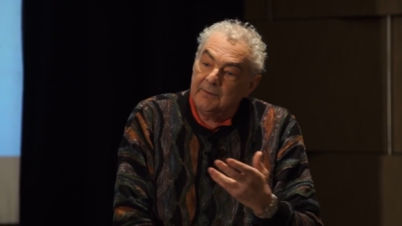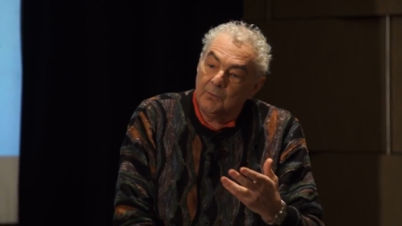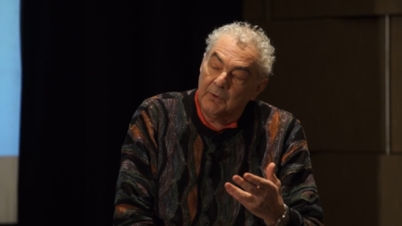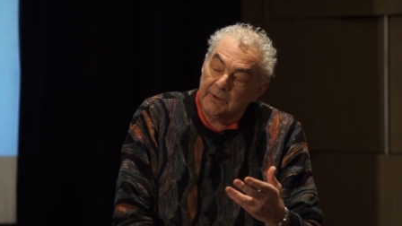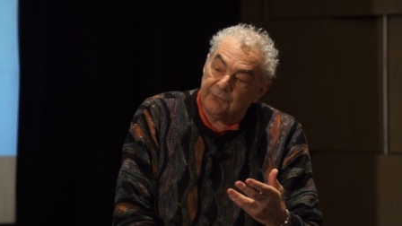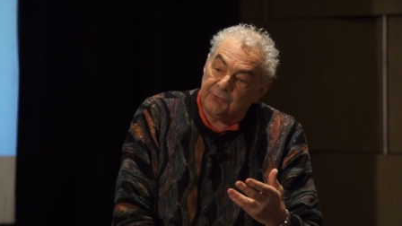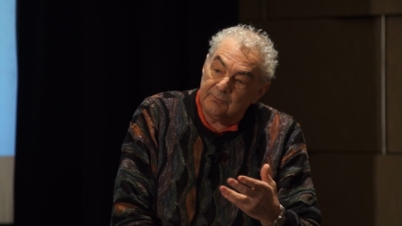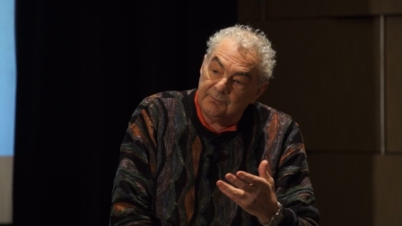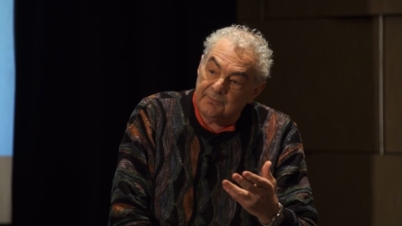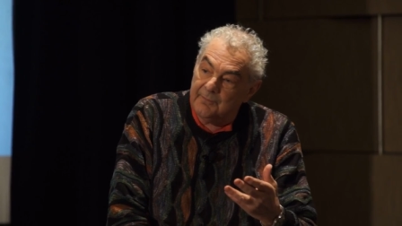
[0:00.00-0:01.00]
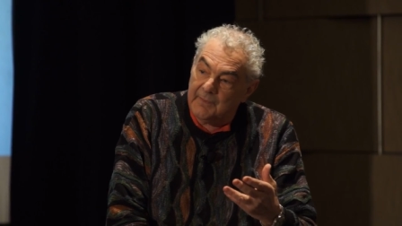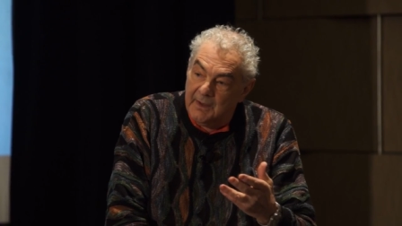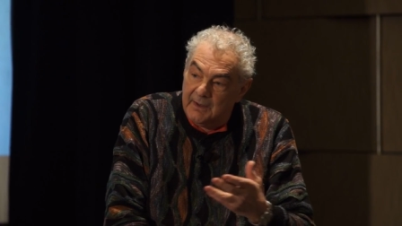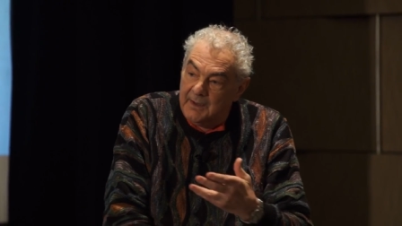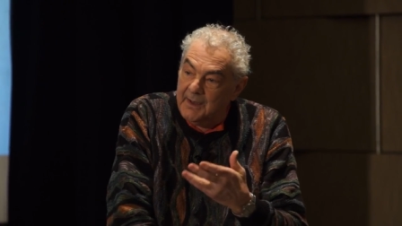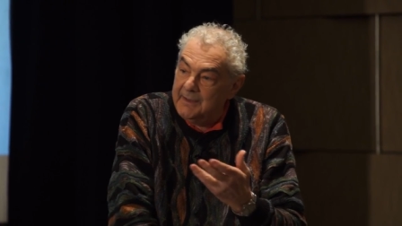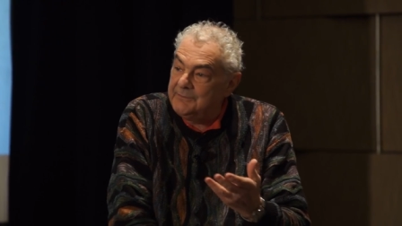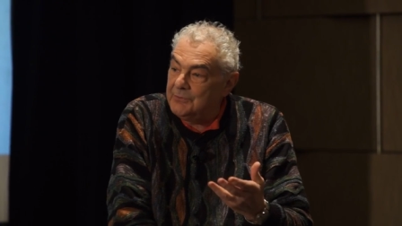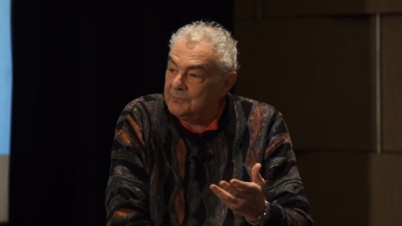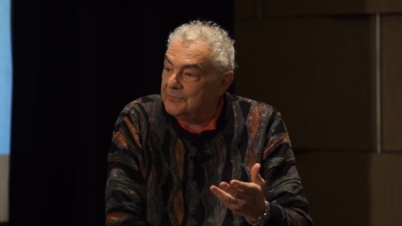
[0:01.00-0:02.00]
which I
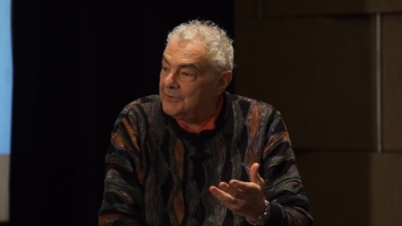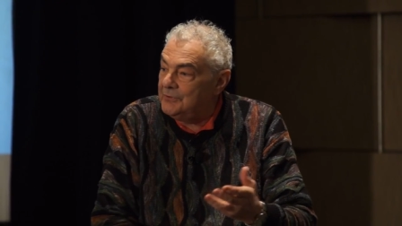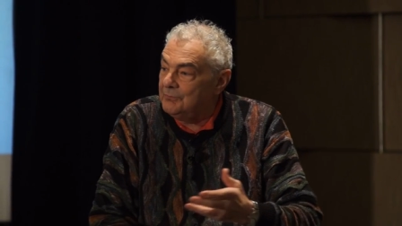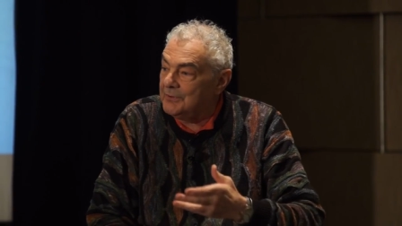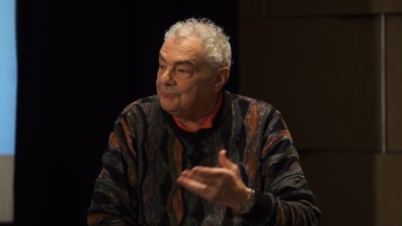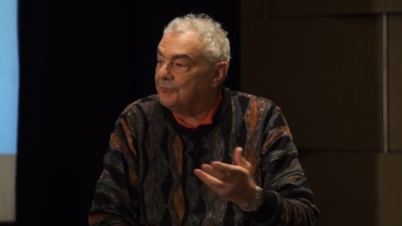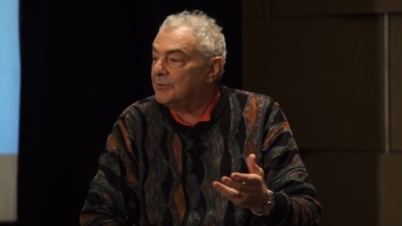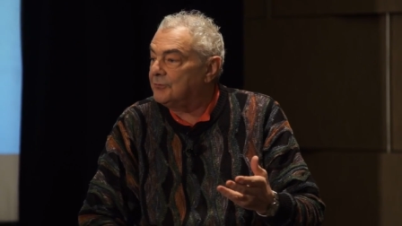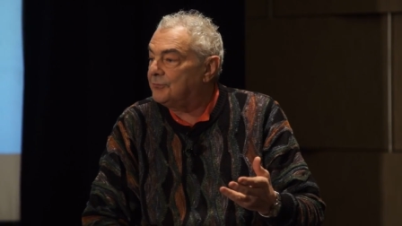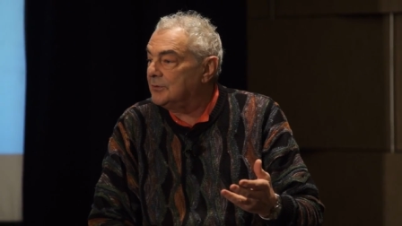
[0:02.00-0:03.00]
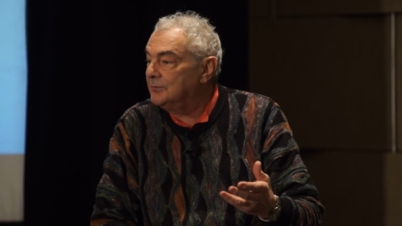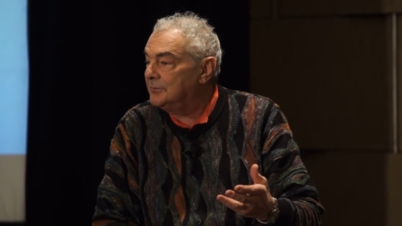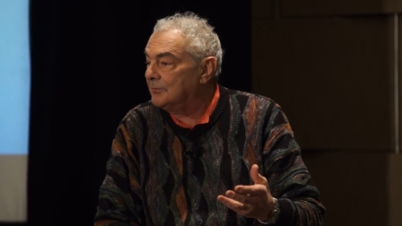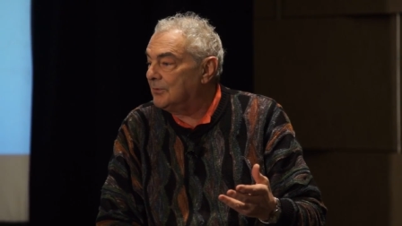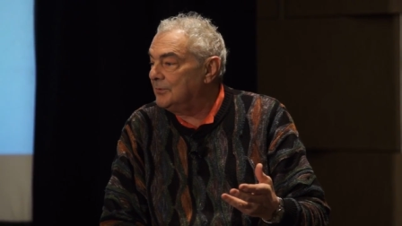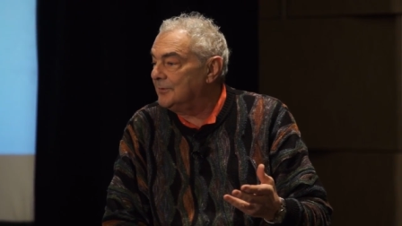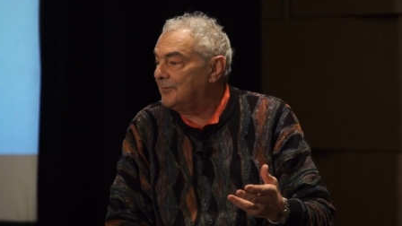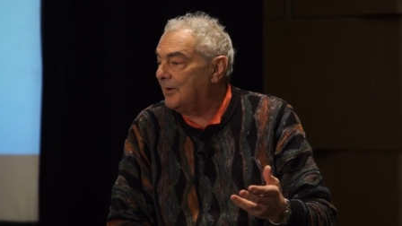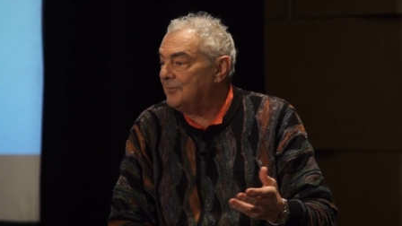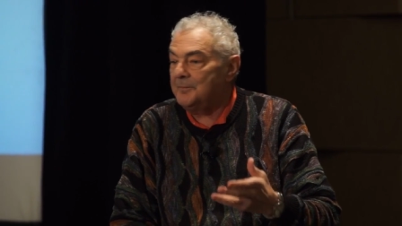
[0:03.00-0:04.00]
don't think you can just exclude the role of
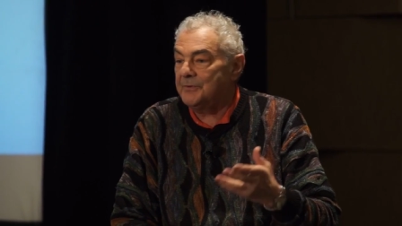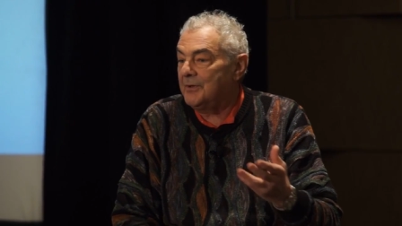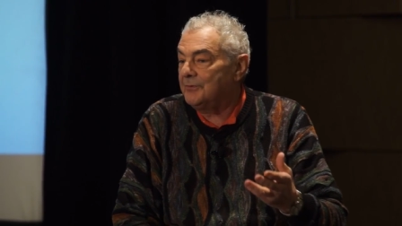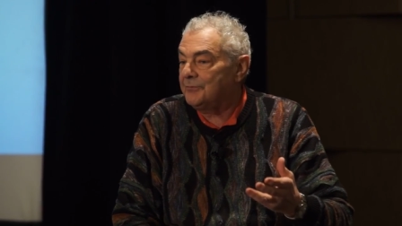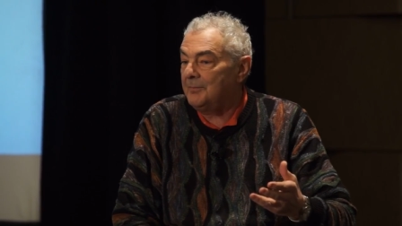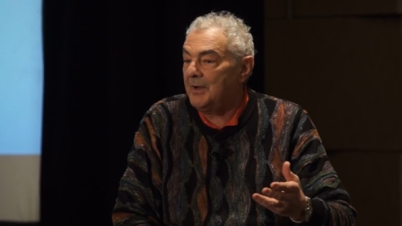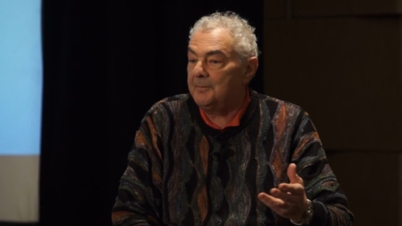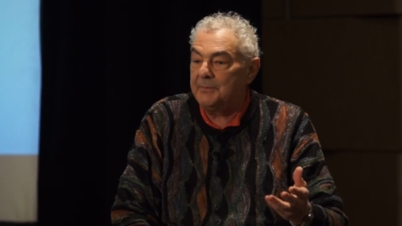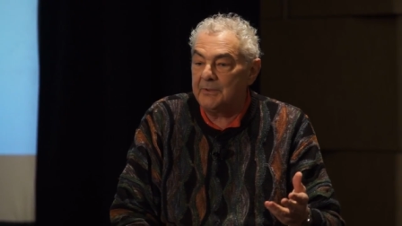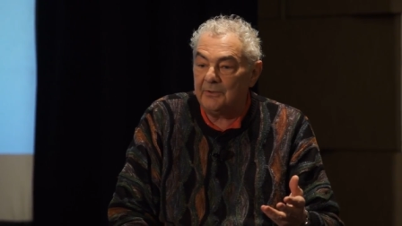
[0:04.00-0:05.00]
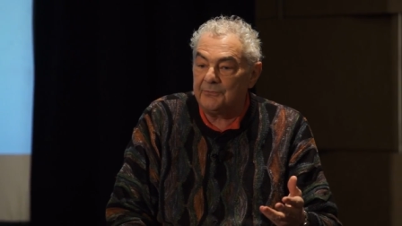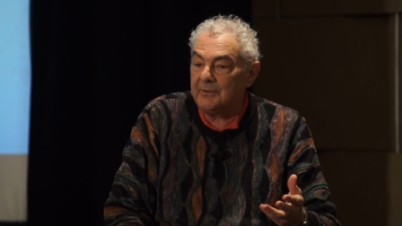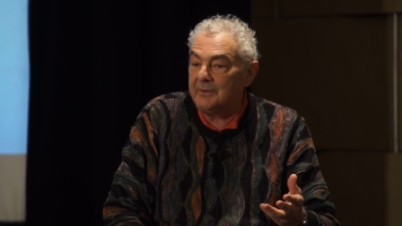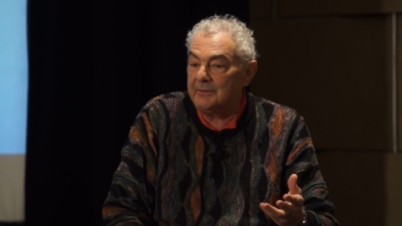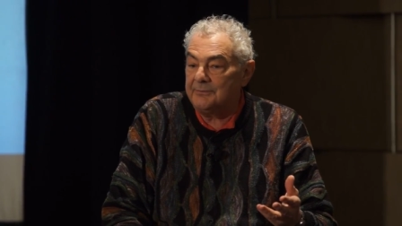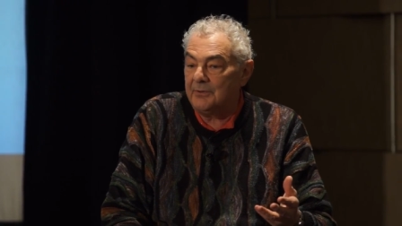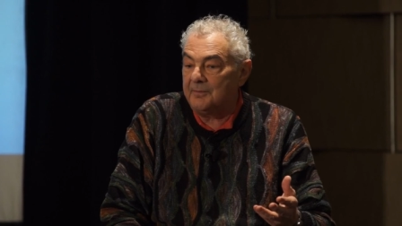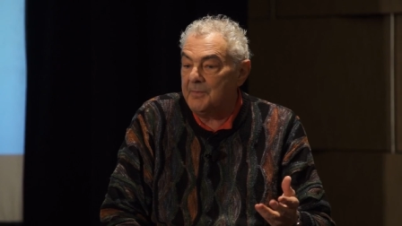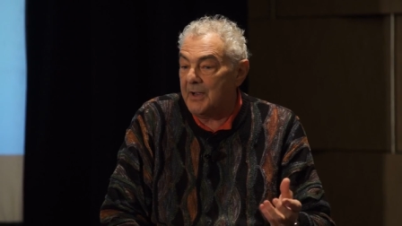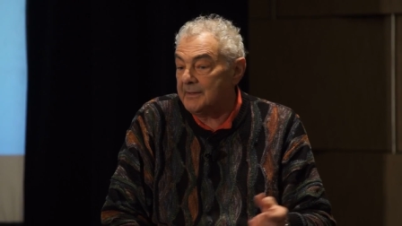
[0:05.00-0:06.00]
government there somehow because uh, uh
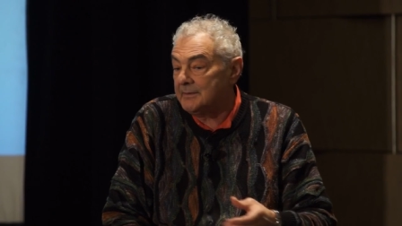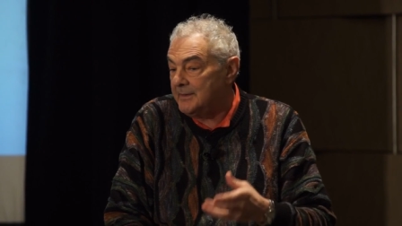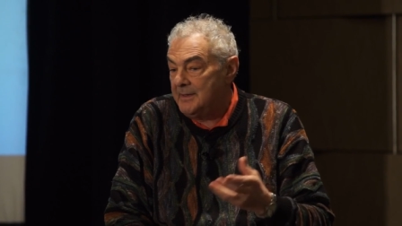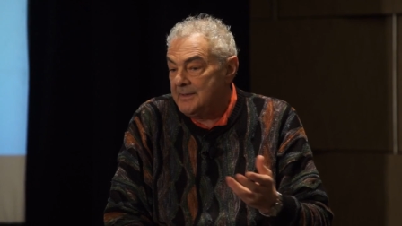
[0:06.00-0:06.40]
dogmatically.